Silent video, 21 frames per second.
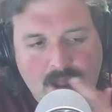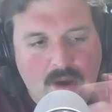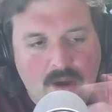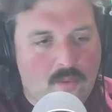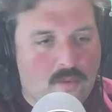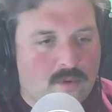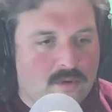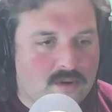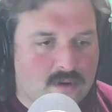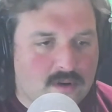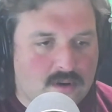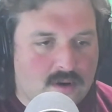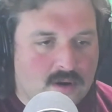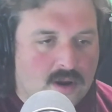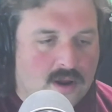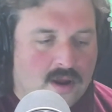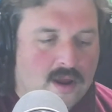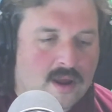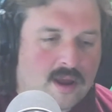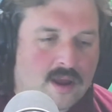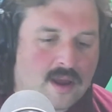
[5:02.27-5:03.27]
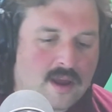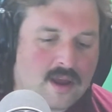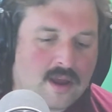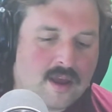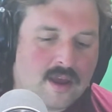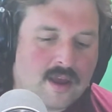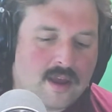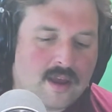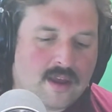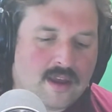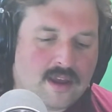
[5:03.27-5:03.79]
wonder.
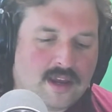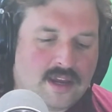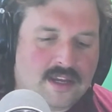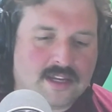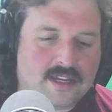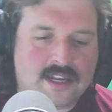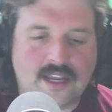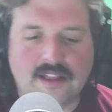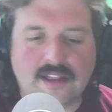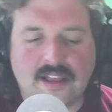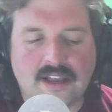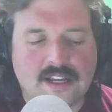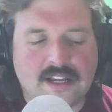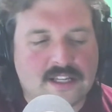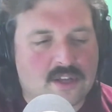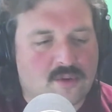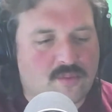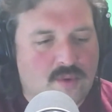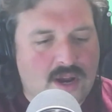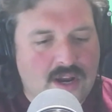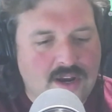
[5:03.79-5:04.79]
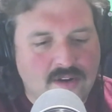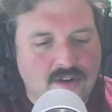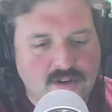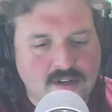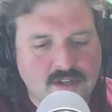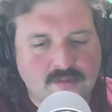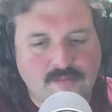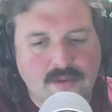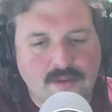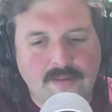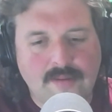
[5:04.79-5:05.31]
He likes the
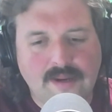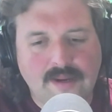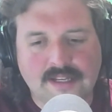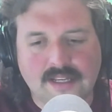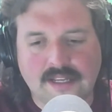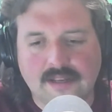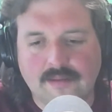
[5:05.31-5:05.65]
Raiders. Maybe he's going